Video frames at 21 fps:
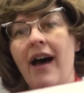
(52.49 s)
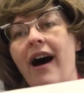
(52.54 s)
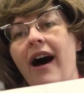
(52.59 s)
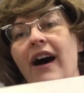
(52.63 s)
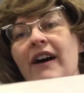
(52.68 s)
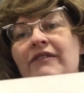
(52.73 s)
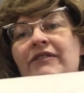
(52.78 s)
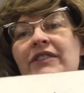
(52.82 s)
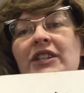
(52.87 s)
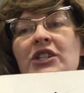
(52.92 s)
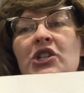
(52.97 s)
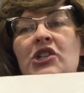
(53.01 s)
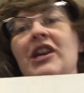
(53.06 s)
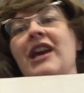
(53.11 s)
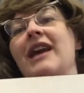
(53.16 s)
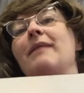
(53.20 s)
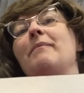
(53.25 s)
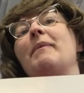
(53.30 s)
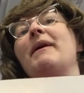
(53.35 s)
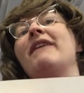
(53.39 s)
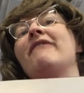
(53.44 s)
of the
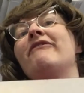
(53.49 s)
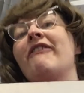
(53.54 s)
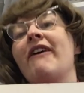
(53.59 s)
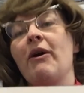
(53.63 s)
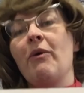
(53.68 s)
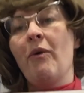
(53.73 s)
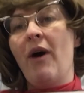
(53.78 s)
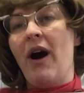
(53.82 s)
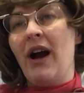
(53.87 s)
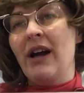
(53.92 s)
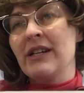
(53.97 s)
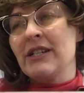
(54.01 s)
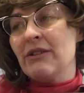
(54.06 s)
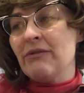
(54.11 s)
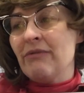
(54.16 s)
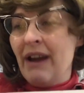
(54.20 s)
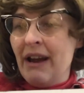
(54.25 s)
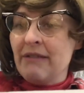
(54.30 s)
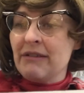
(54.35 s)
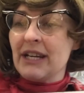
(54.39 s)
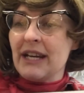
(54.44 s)
shape if I walked
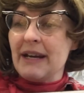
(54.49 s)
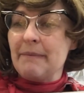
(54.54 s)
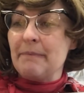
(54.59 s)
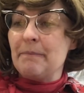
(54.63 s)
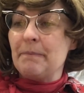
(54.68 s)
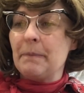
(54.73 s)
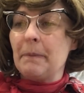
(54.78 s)
around it.